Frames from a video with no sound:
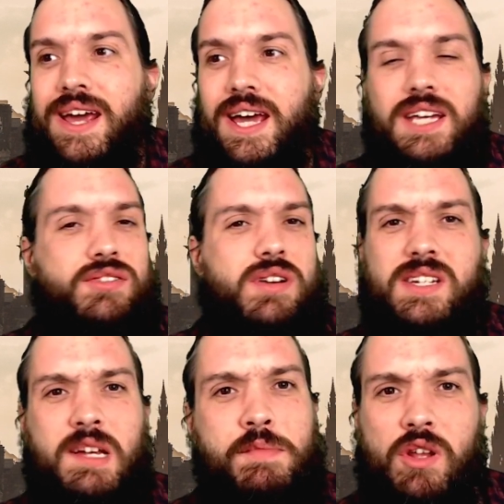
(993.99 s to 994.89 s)
is there a
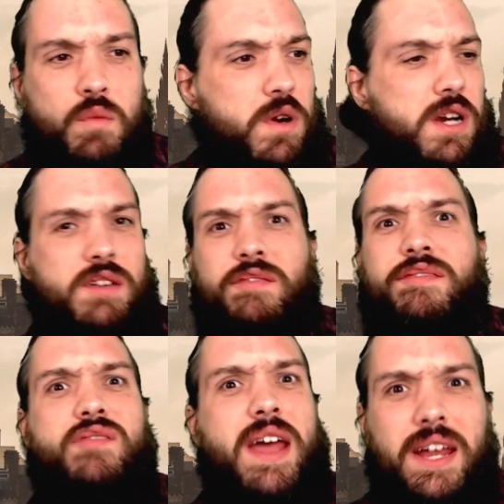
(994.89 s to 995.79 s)
similar word in
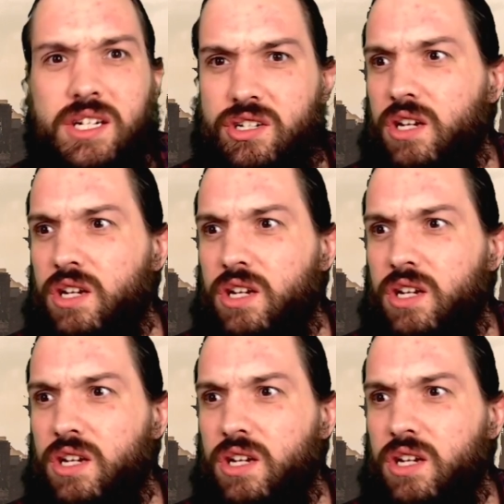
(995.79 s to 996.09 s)
French?